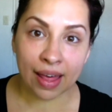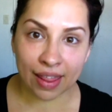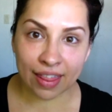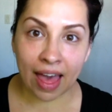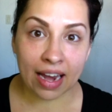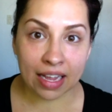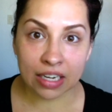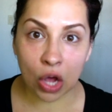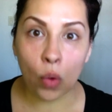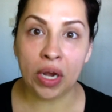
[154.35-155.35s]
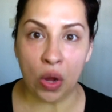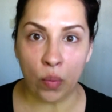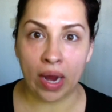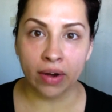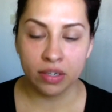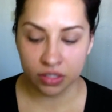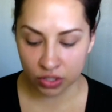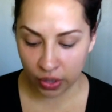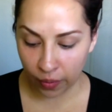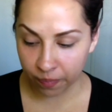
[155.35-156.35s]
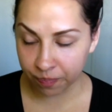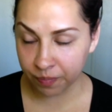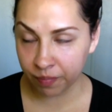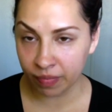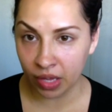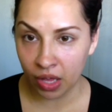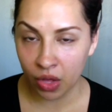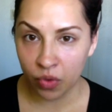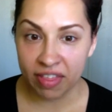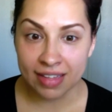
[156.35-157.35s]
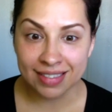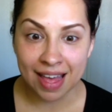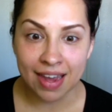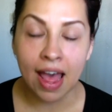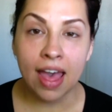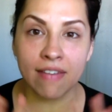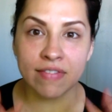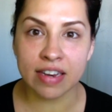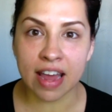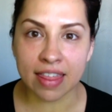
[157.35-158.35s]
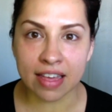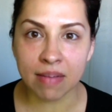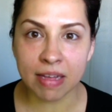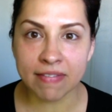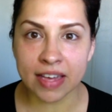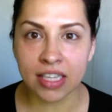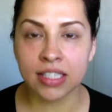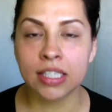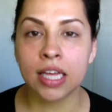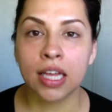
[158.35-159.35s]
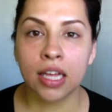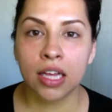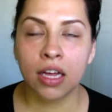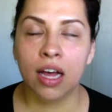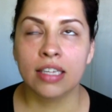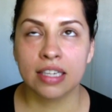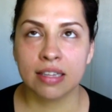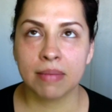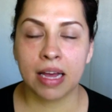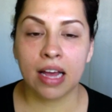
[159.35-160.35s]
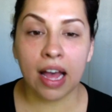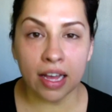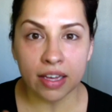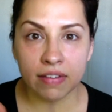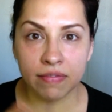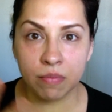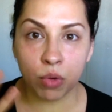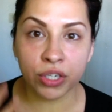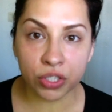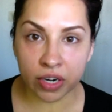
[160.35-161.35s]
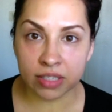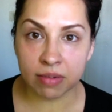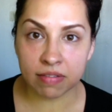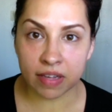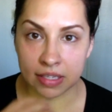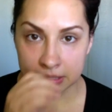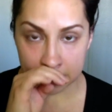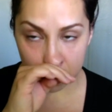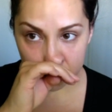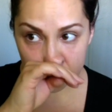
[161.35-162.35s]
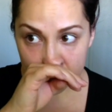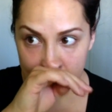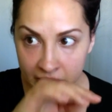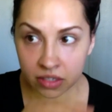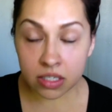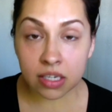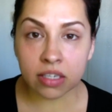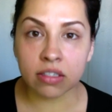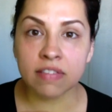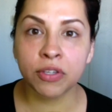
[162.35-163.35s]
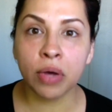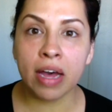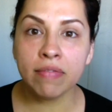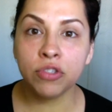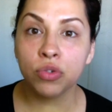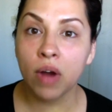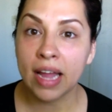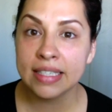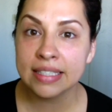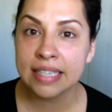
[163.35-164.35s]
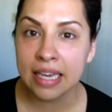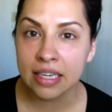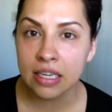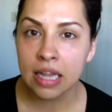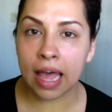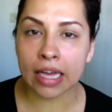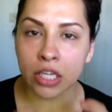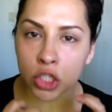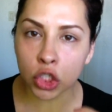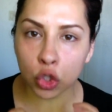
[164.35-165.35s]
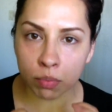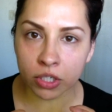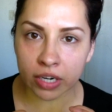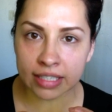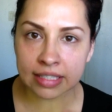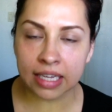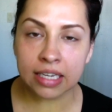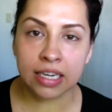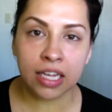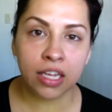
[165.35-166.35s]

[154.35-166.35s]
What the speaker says: that ain't going nowhere. So, with that said, I have nothing on my face. I take that back. I've moisturized my face. So here's the deal. If you have dry skin, like super dry skin,